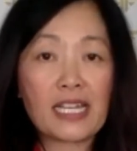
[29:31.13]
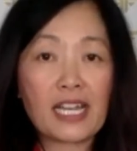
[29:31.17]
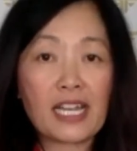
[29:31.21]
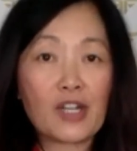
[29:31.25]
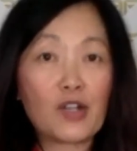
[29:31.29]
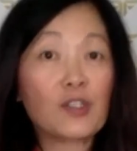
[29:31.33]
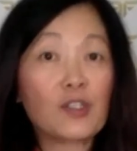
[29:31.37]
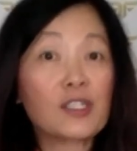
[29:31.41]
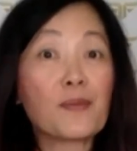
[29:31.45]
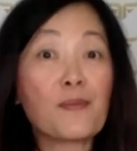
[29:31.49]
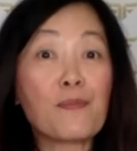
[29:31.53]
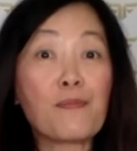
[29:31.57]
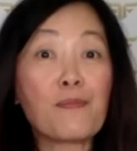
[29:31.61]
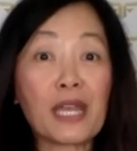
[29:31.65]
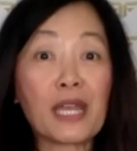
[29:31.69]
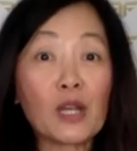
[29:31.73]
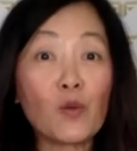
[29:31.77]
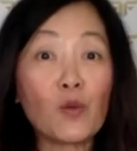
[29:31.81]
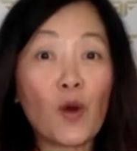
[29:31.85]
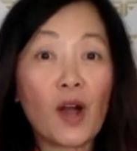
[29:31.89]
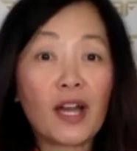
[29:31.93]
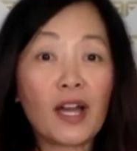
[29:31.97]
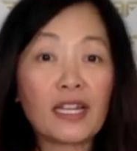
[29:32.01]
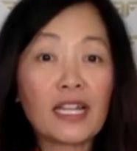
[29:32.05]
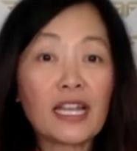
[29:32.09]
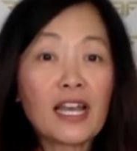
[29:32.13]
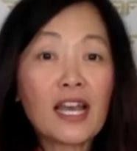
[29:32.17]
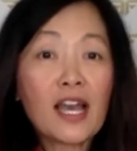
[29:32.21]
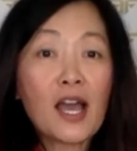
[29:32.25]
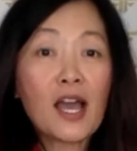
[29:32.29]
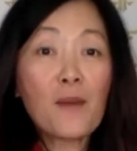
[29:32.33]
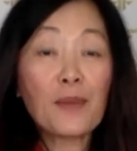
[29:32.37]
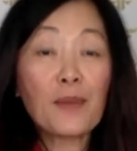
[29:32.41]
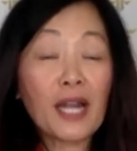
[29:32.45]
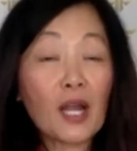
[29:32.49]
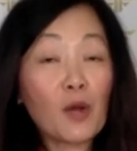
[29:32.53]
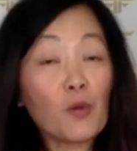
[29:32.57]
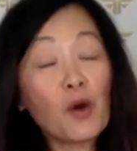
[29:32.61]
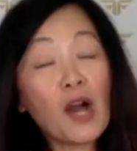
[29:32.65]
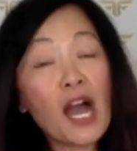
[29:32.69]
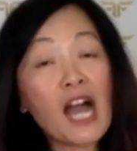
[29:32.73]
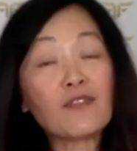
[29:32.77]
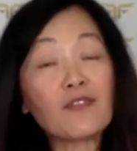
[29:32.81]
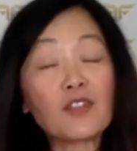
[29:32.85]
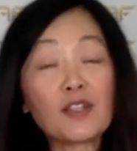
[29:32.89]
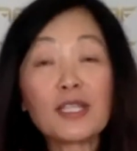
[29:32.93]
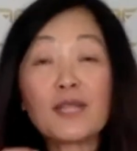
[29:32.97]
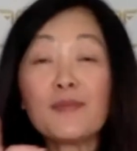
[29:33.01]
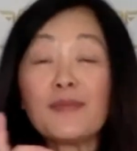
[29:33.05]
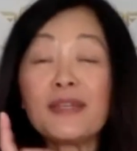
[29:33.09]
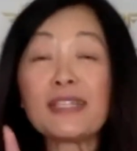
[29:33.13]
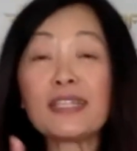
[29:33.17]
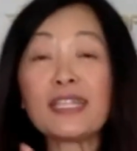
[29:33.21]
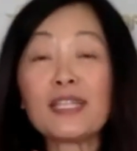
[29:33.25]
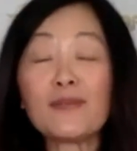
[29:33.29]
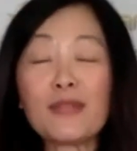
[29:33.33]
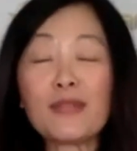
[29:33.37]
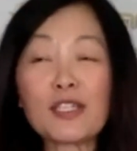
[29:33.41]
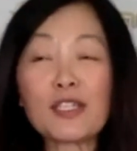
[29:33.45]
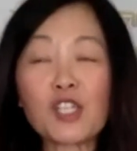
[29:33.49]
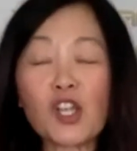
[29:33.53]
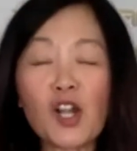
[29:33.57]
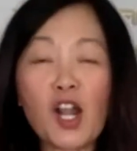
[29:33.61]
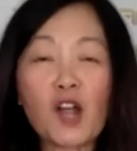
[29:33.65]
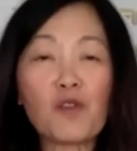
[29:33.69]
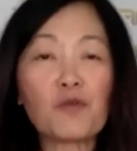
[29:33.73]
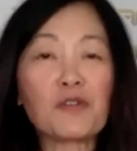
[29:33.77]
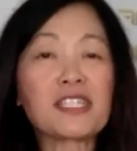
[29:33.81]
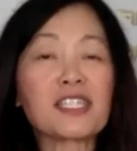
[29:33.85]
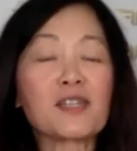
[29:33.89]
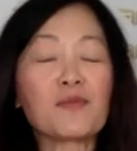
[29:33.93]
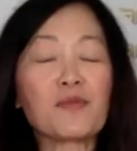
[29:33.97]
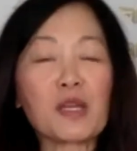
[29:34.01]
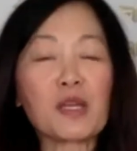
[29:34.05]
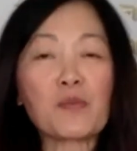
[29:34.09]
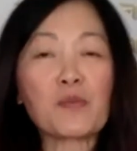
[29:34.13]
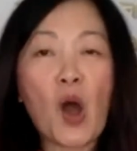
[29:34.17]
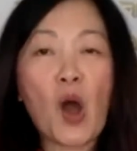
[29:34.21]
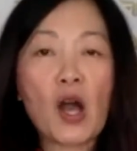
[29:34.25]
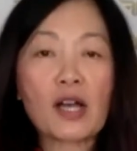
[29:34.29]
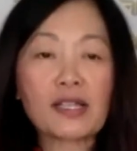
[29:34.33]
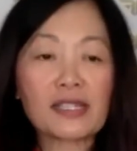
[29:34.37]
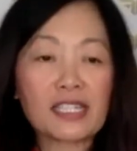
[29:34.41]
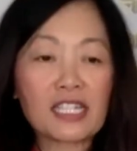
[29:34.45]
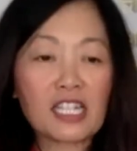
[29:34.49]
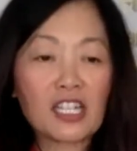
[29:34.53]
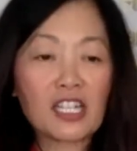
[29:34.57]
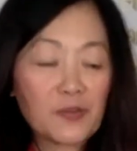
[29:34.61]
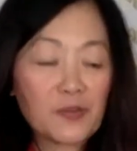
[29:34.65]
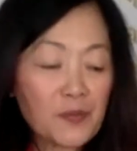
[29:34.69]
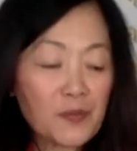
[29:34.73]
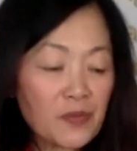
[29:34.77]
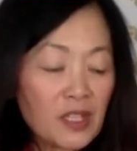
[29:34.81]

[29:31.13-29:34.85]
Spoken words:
I know it's a big one, but I will have to, let me start off with something positive.